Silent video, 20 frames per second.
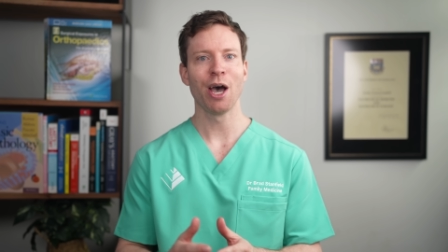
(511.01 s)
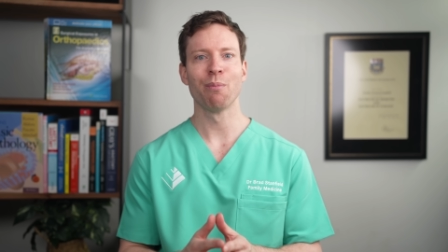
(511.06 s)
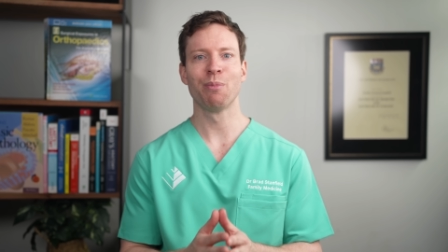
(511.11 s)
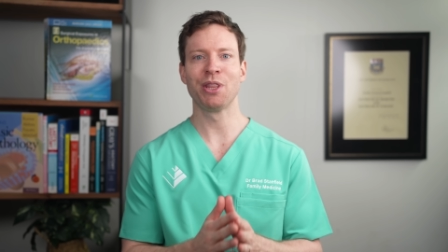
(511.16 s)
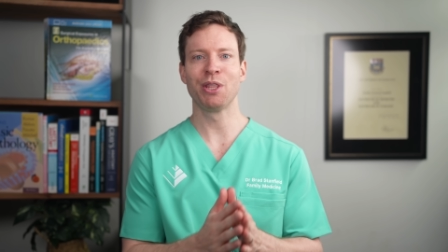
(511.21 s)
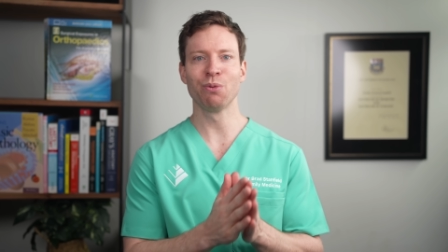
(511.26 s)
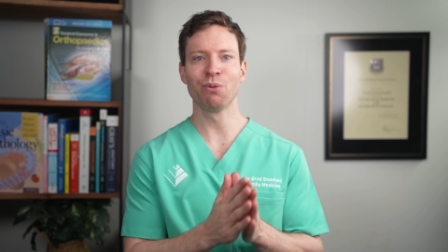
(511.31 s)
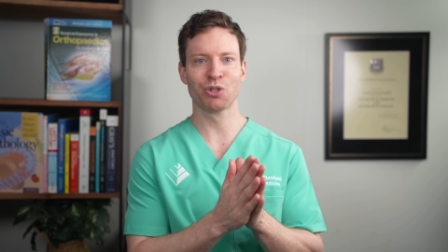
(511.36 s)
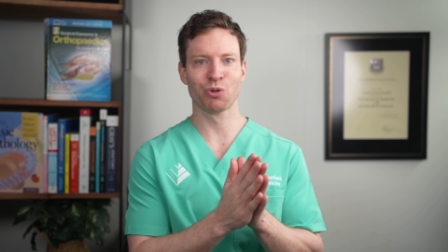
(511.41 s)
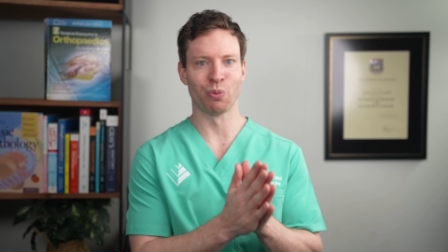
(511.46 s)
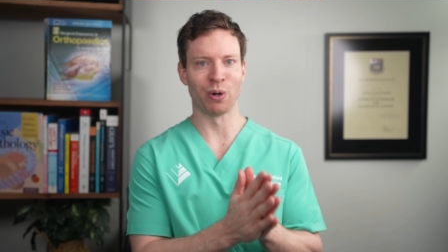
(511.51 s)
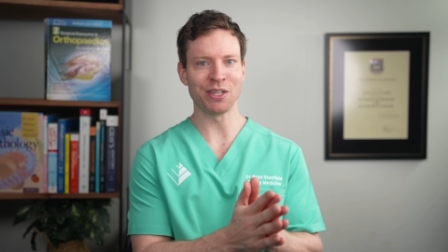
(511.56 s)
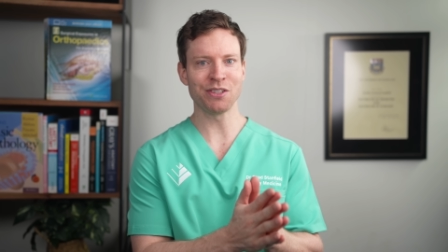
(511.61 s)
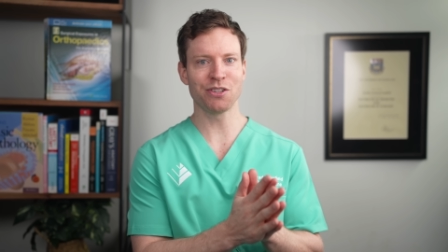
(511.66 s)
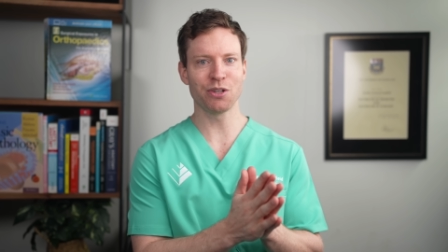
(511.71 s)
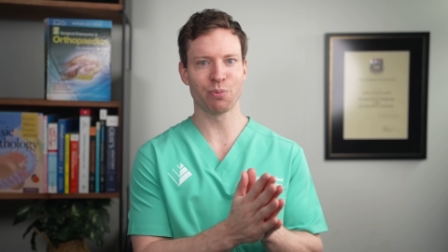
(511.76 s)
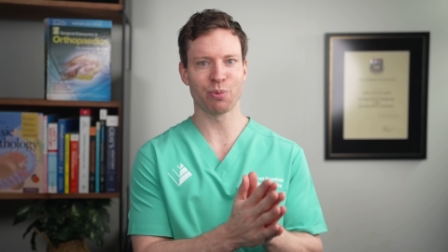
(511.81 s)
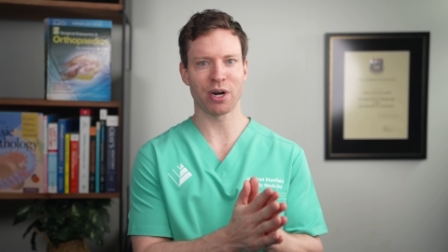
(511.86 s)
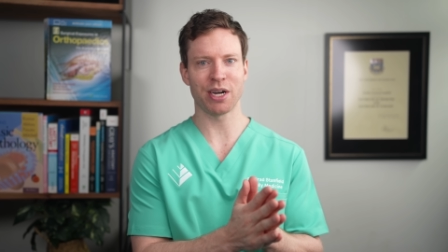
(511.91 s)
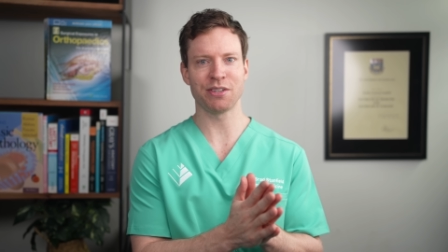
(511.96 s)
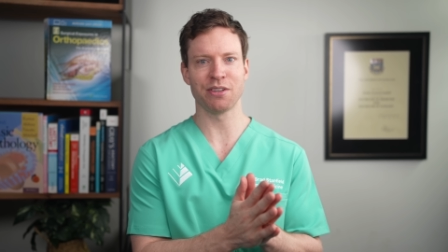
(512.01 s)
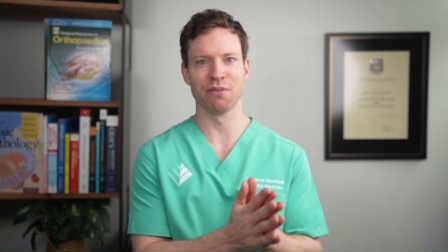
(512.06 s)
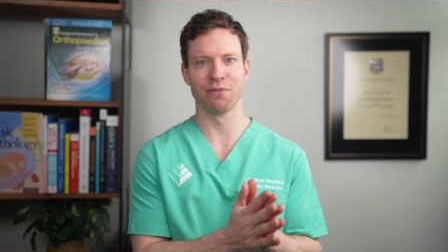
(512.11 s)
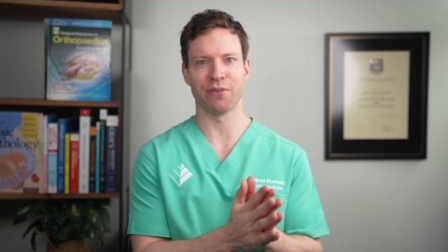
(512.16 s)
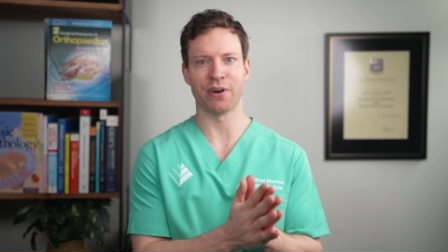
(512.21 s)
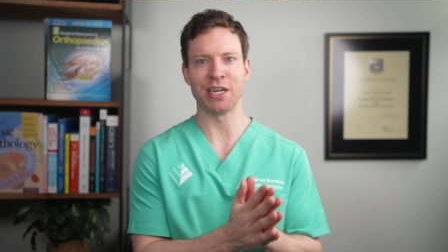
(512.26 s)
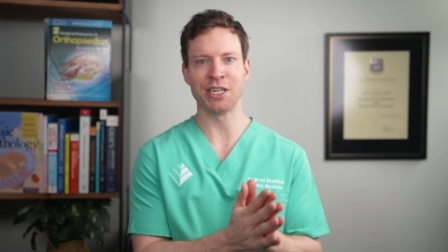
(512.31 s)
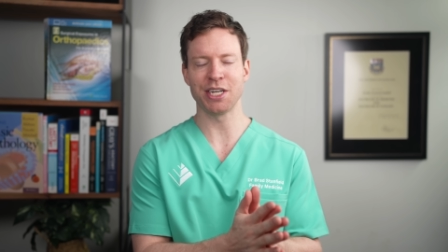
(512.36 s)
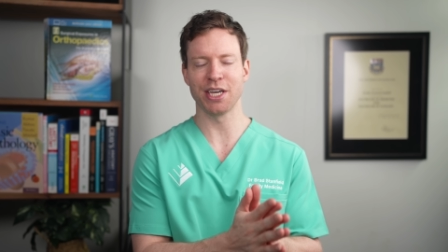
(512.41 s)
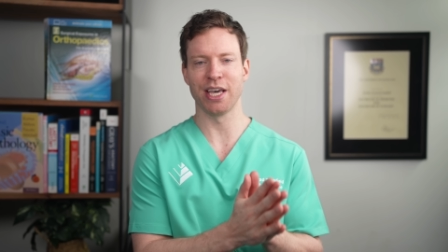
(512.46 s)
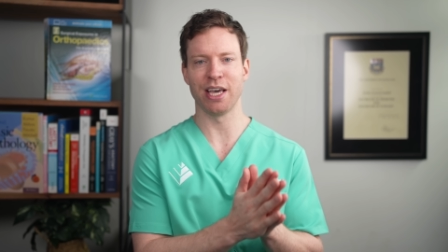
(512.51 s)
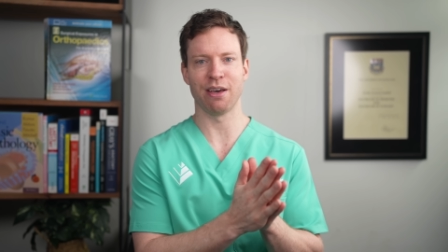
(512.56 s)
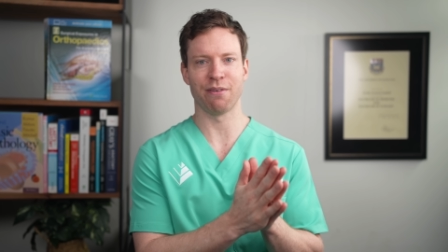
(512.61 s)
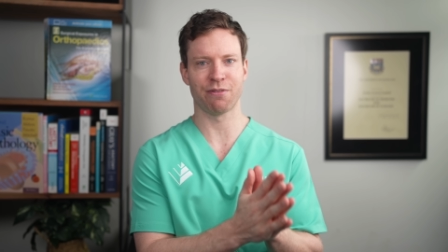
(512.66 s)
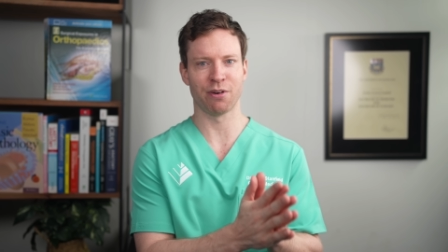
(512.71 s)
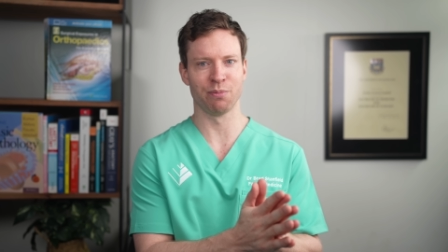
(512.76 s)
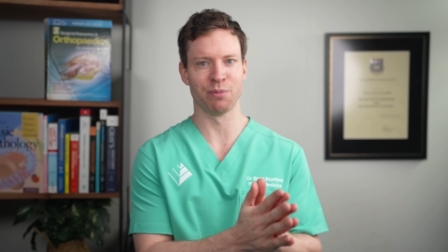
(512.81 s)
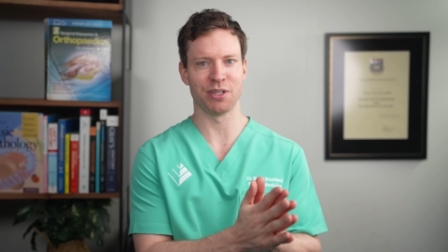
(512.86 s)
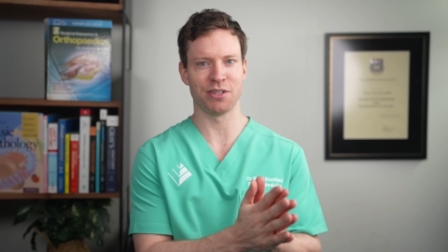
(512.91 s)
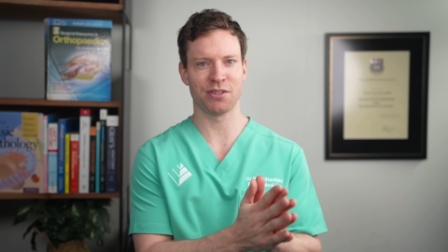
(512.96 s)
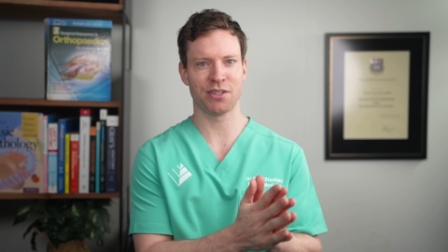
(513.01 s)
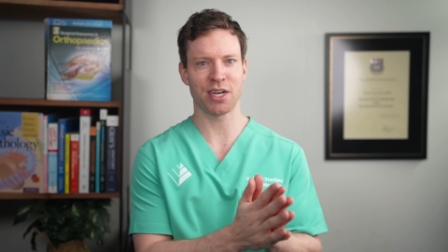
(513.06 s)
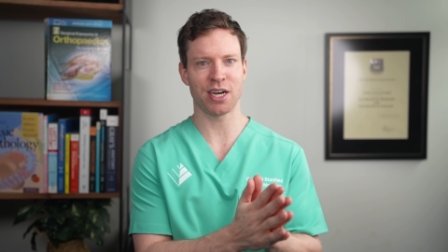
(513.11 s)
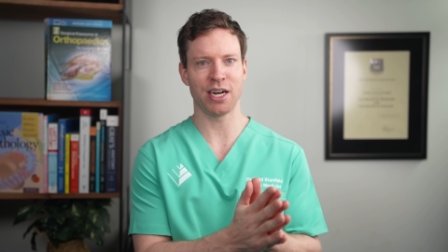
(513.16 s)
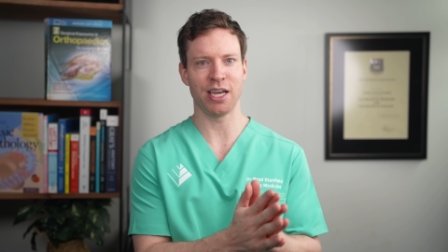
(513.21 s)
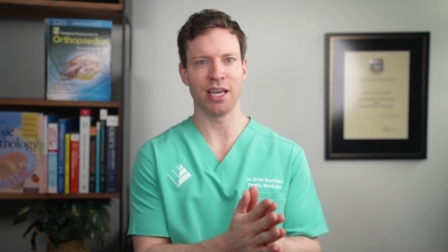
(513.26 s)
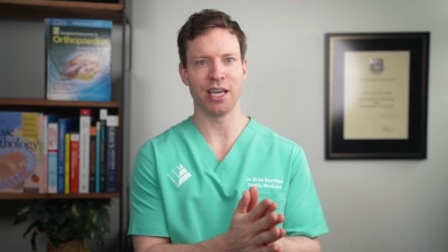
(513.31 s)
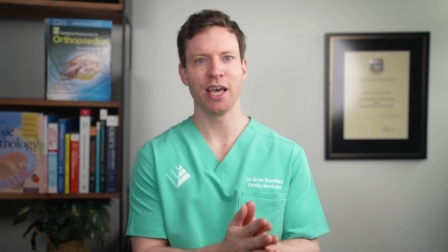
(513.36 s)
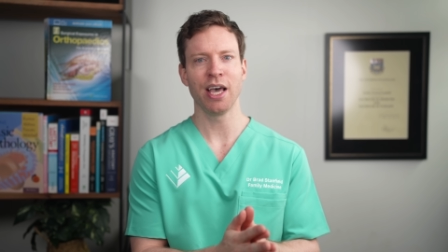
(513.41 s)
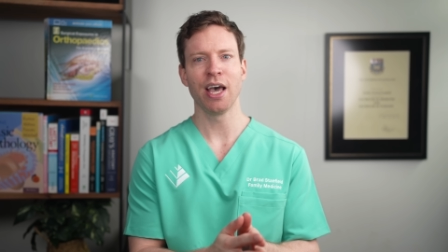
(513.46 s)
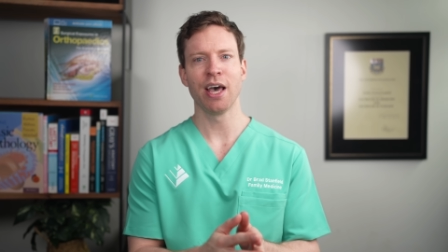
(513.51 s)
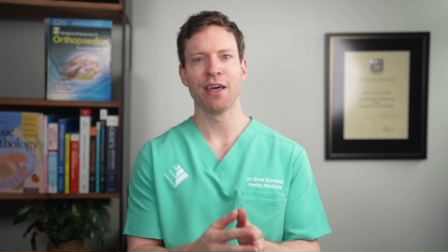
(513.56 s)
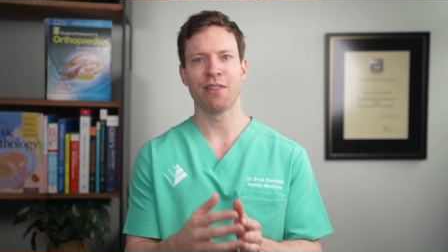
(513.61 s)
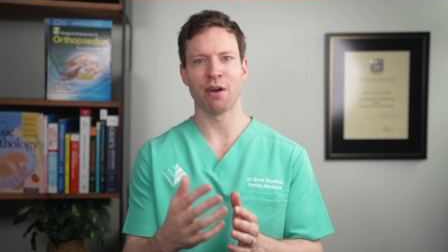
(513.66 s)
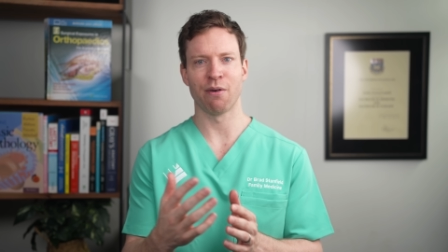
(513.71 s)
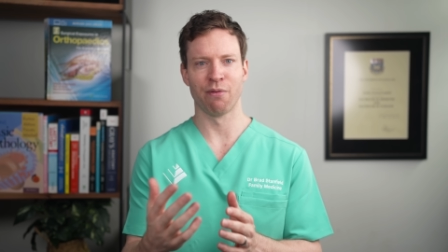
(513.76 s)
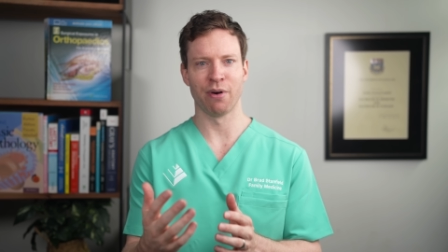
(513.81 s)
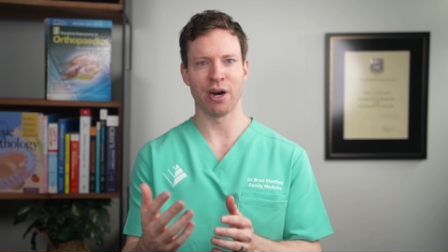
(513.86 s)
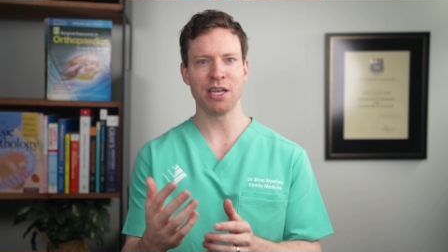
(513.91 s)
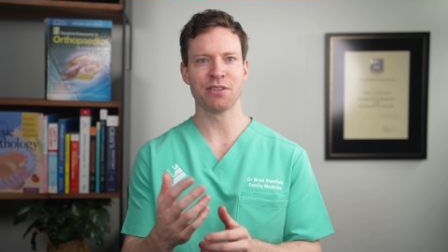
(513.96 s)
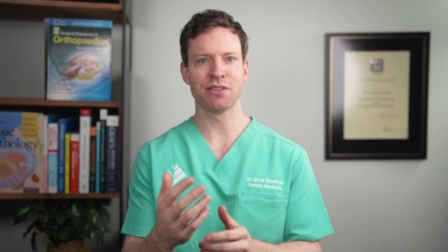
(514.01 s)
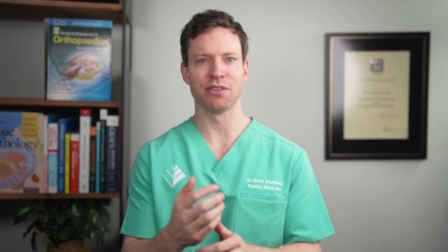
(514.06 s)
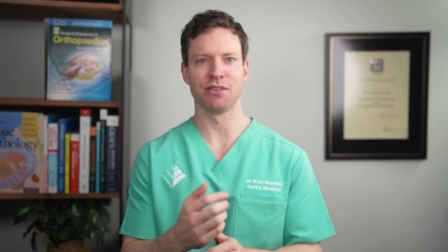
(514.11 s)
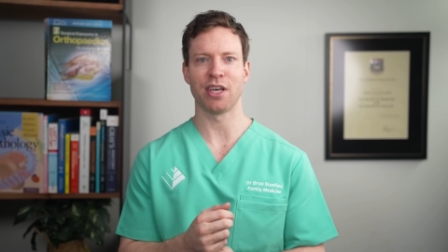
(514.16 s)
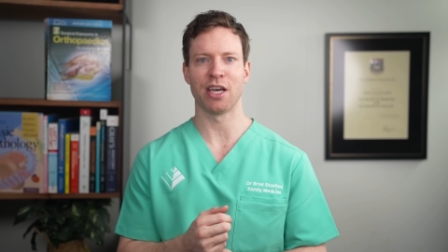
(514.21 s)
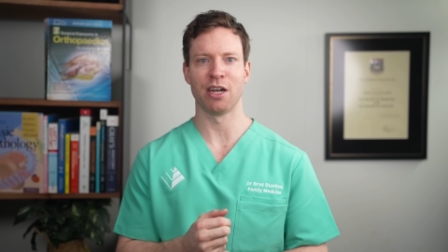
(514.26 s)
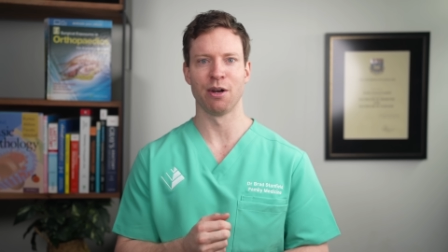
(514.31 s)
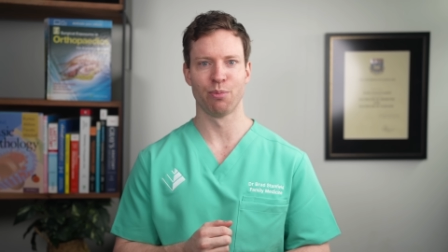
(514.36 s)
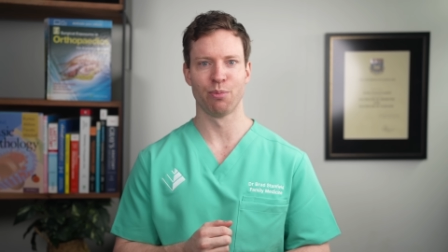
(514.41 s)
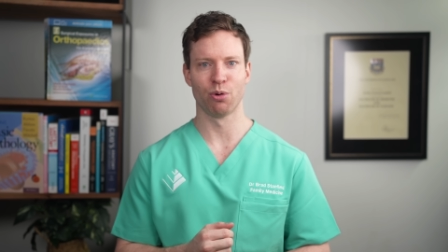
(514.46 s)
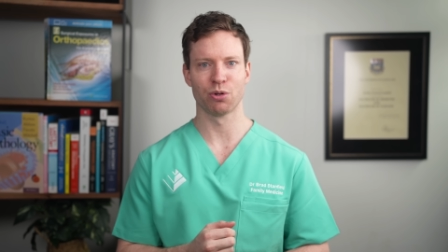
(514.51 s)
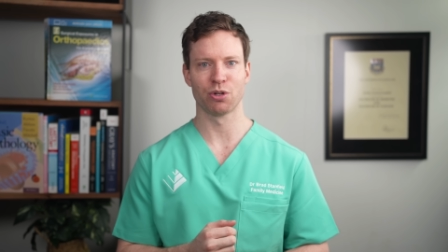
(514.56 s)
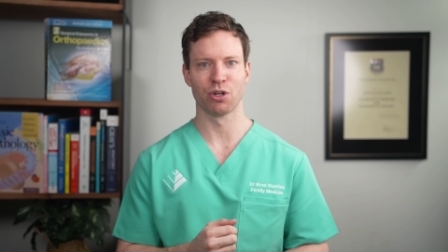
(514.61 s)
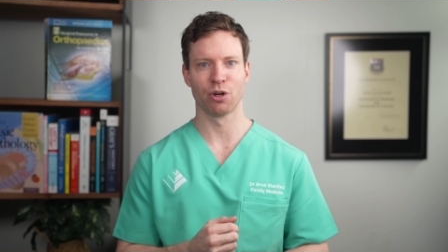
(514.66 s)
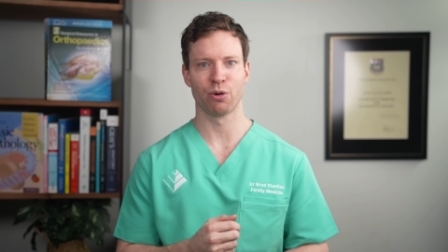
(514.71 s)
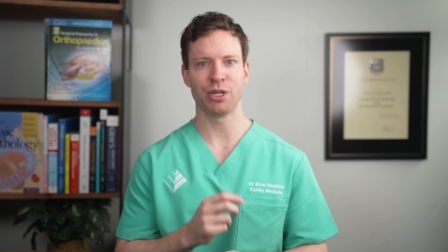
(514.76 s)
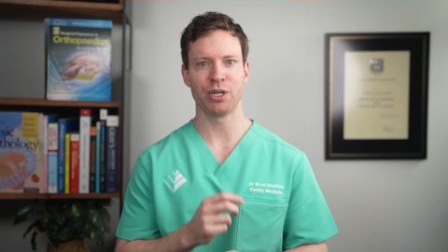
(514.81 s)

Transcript: But there was one surprising finding here from the study that raises an important